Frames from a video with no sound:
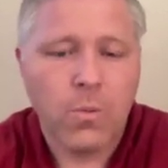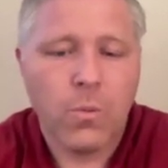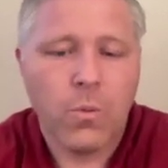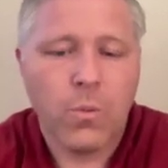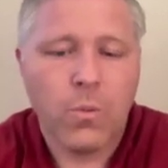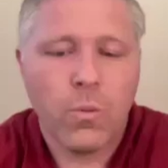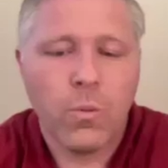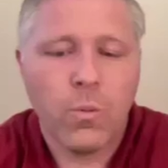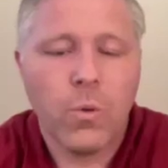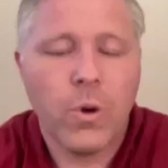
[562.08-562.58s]

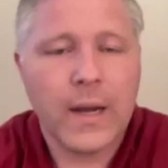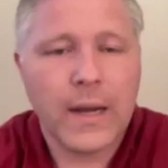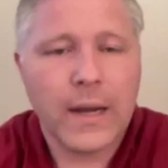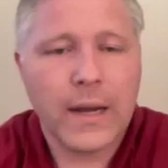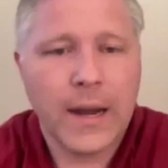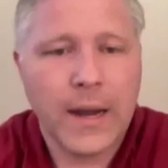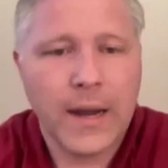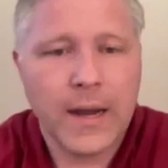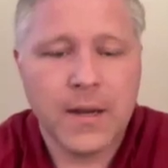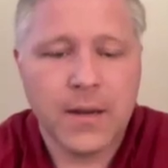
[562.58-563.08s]
what
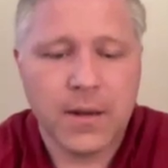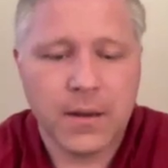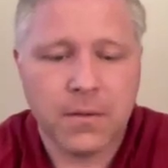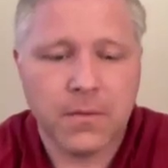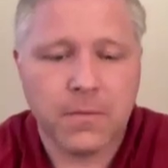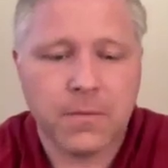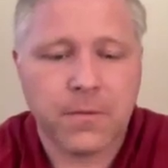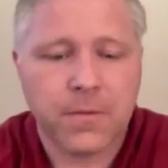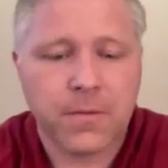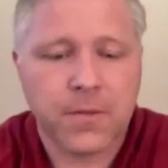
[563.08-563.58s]
kind
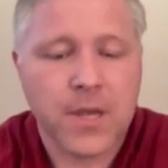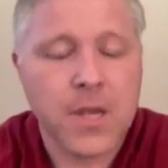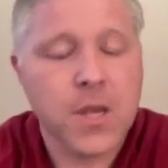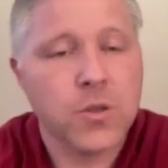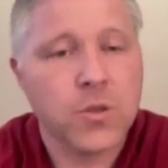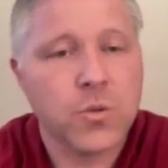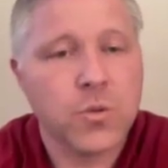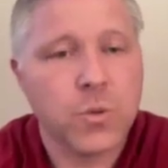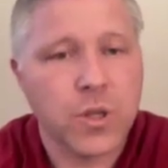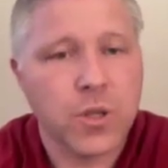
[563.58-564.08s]
of
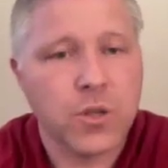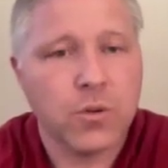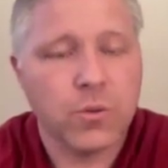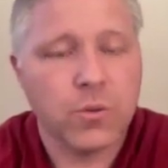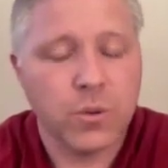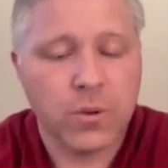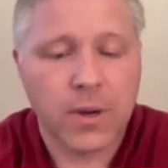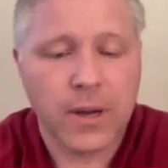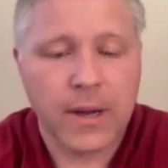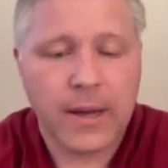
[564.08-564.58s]
things would
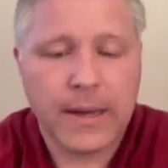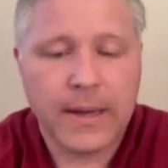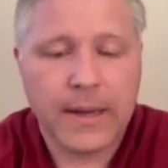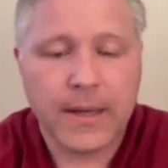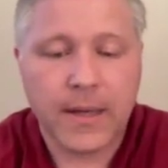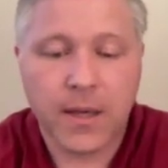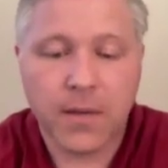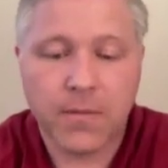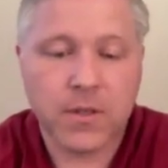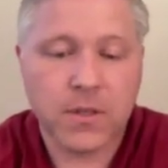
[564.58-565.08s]
you
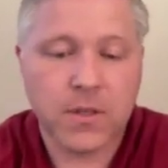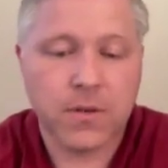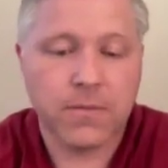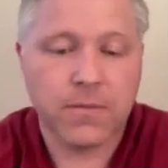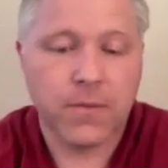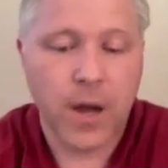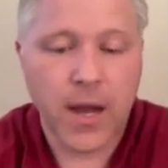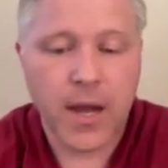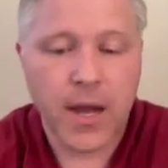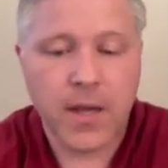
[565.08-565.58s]
give as
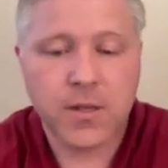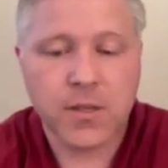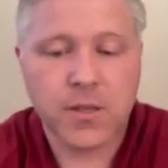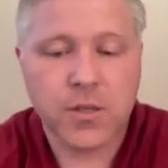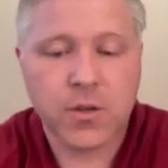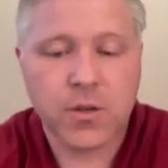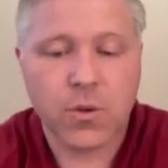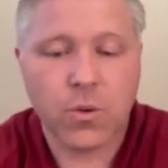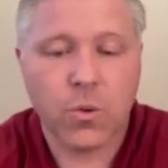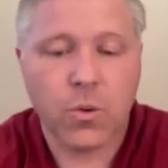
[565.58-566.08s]

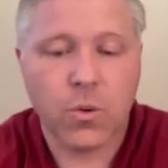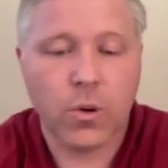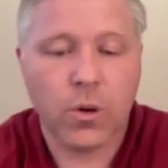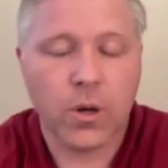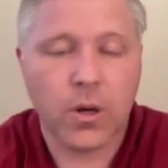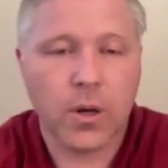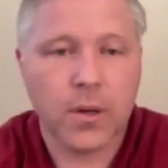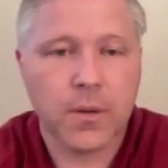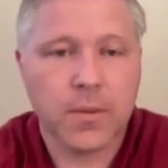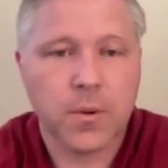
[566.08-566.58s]
advice,
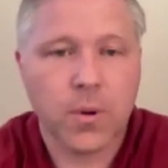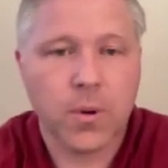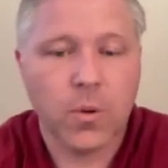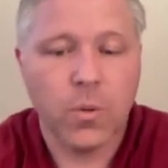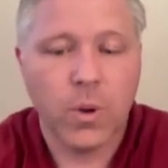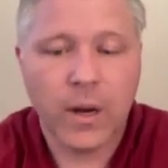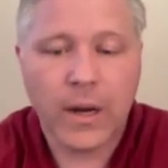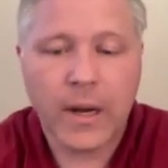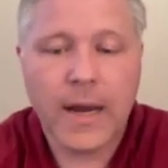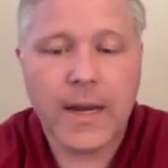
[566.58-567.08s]
or
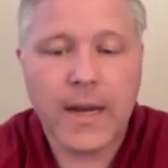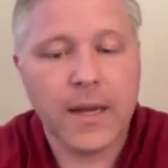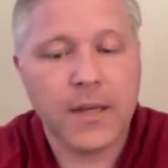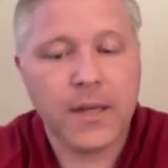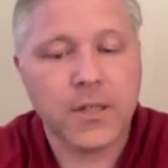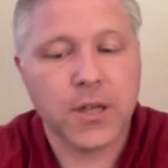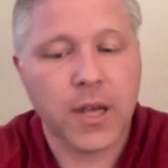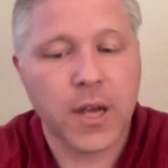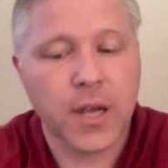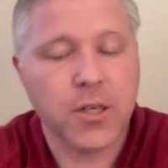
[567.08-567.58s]
what kind of
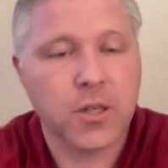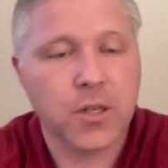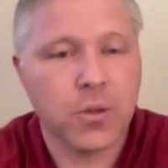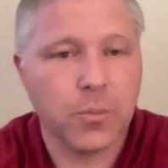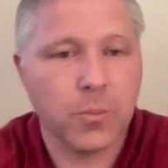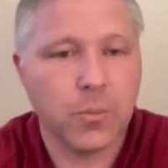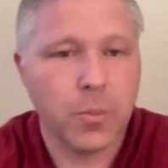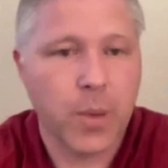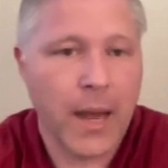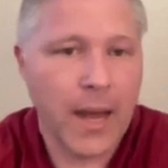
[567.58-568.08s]

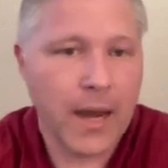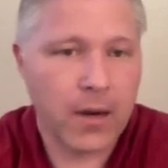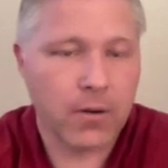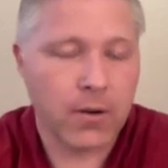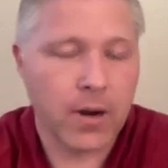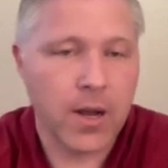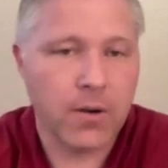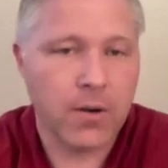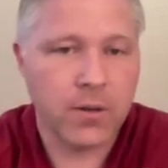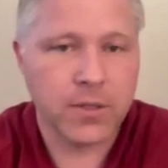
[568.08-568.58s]
educational
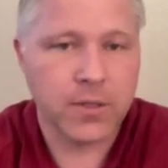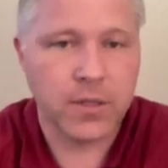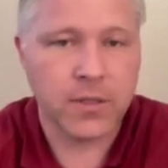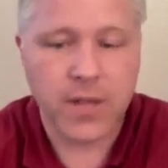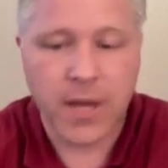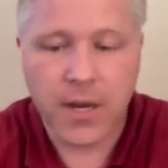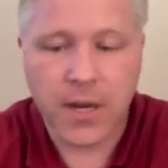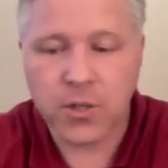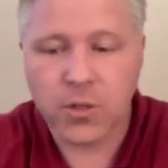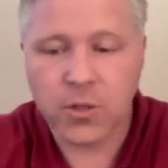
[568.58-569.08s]
background is
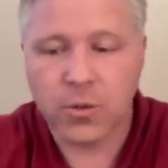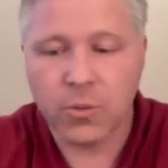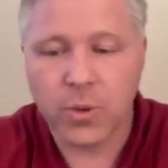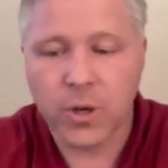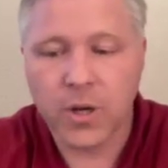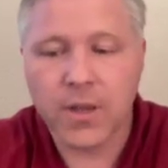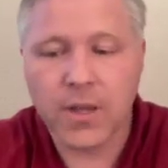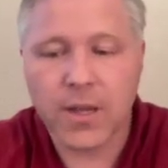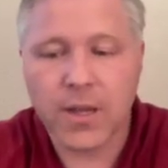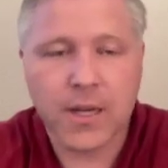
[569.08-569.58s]
essential?
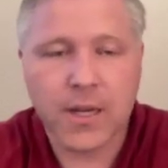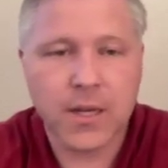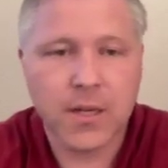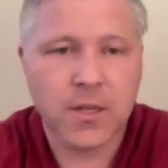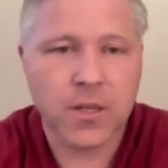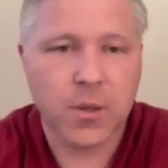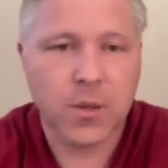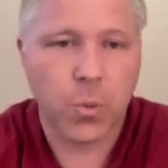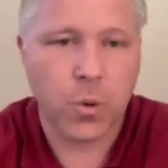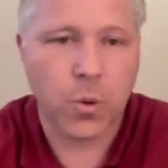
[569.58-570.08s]
What do they
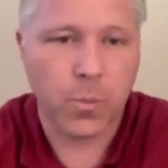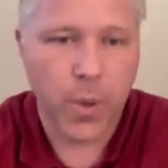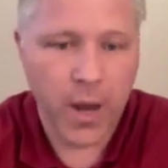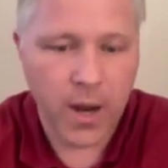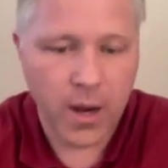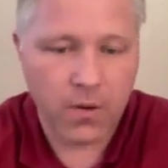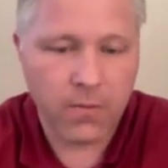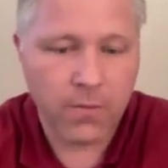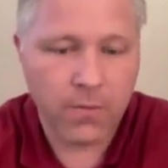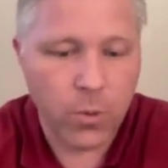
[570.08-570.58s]
need to
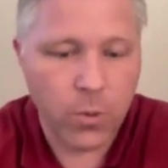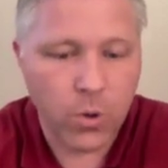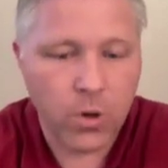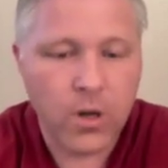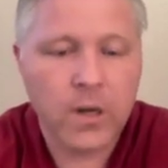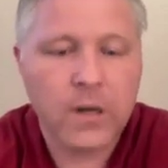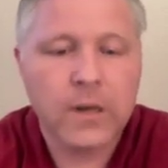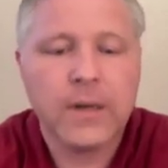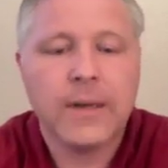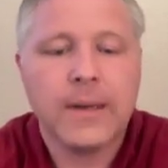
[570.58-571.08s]
prepare
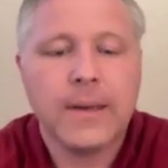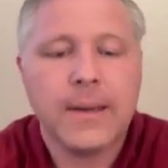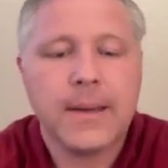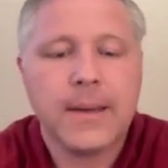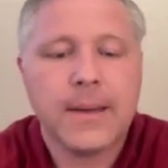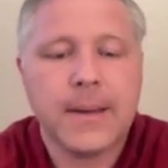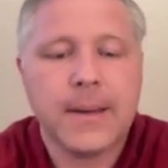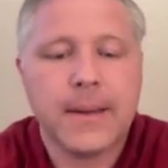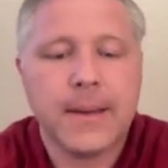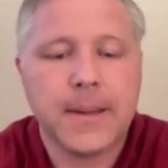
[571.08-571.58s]
for?
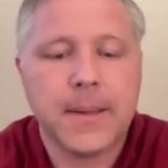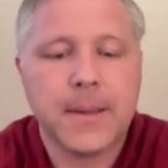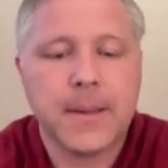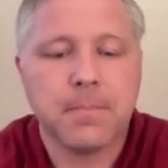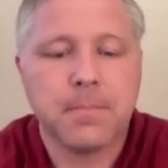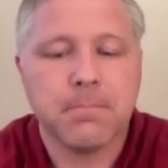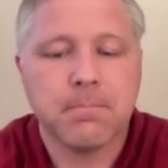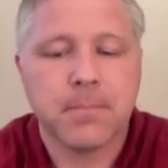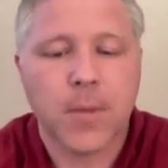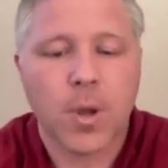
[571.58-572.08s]

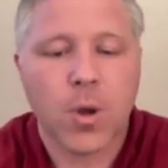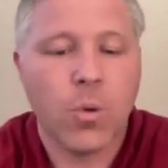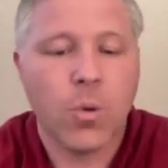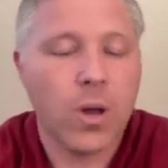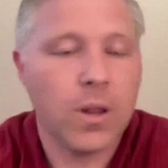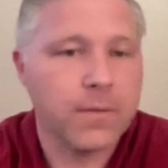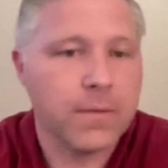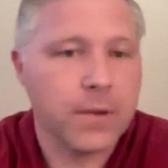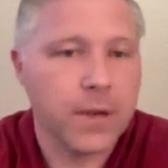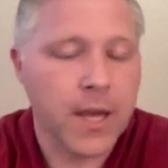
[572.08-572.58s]

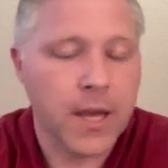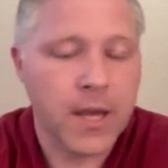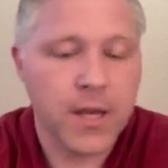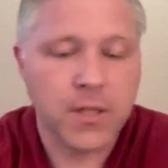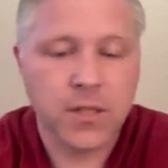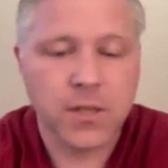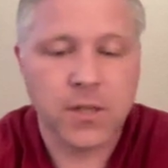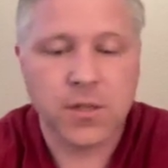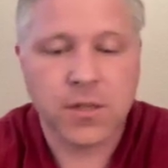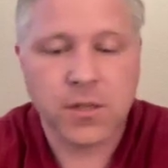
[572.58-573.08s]

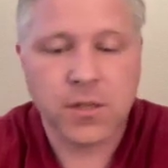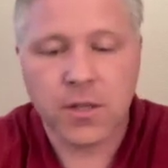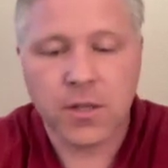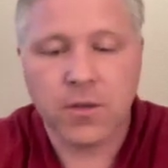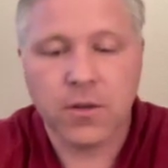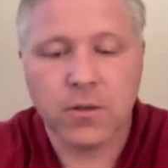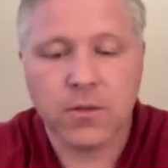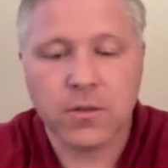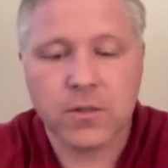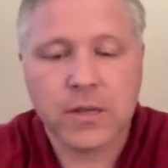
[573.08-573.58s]
Qualifications,
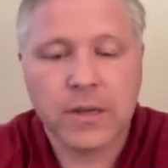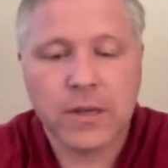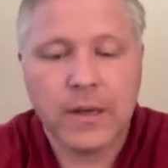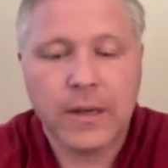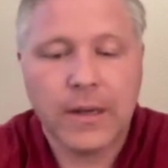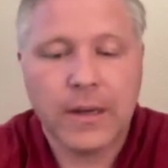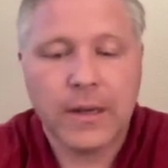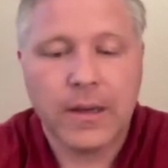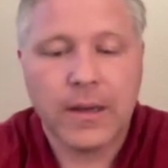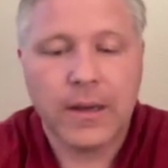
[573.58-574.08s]
skills
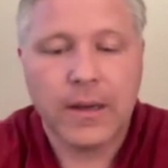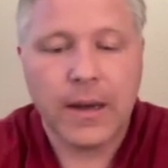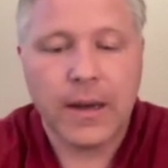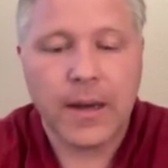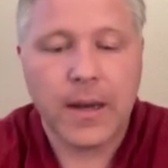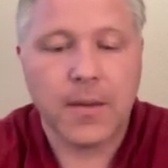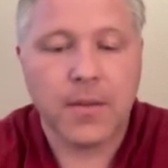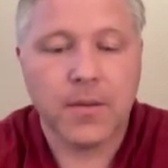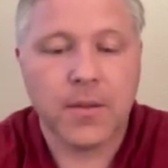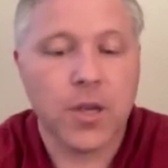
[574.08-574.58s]

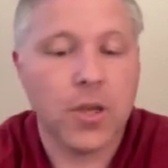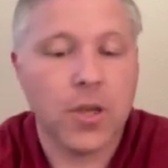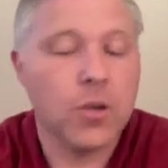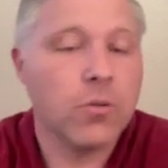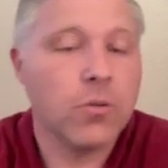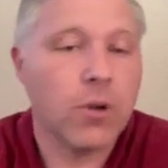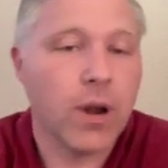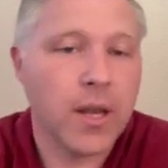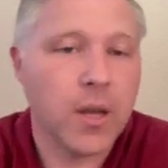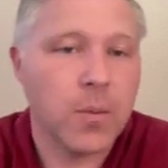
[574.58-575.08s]
that
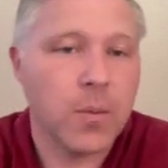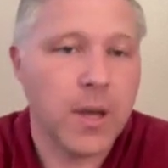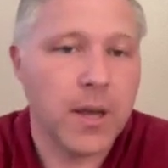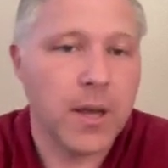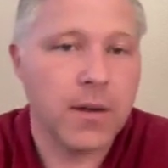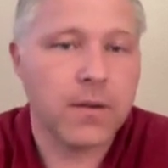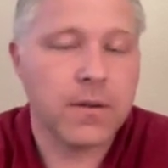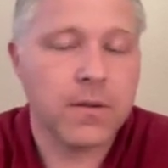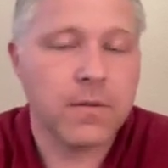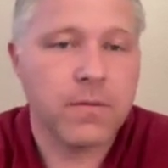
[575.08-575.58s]
you'd
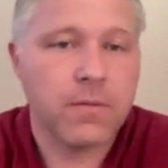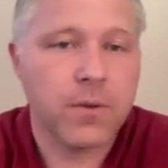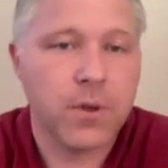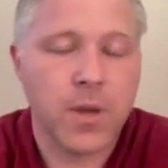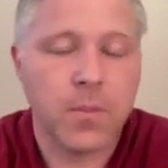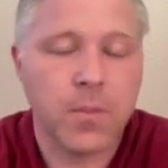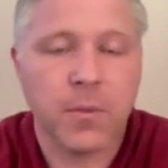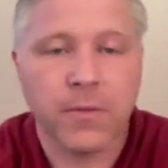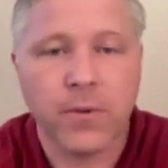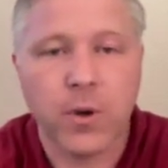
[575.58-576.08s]
recommend for
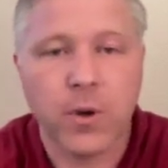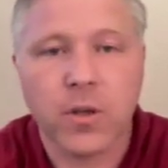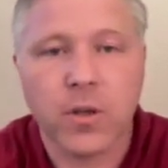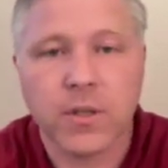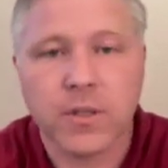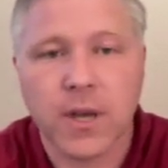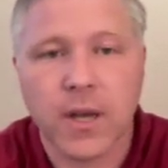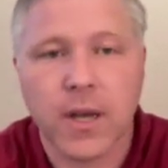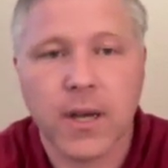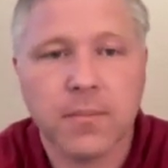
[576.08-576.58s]
them to
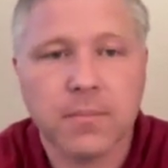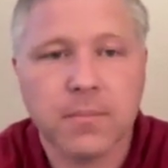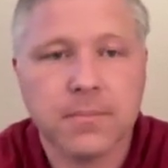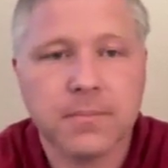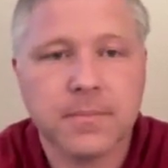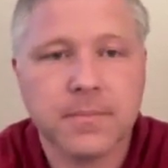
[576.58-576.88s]
focus on?